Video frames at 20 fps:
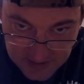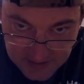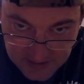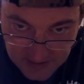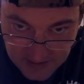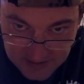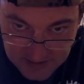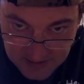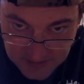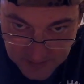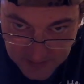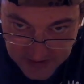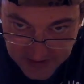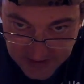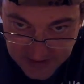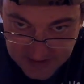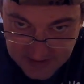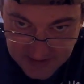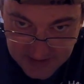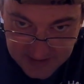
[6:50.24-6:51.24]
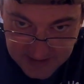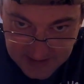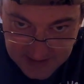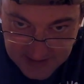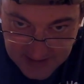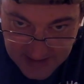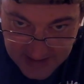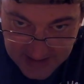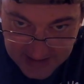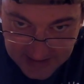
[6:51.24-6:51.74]
I saw somebody else take the
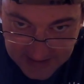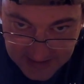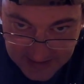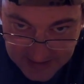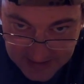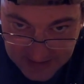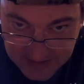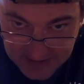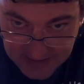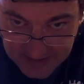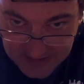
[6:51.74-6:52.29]
tag end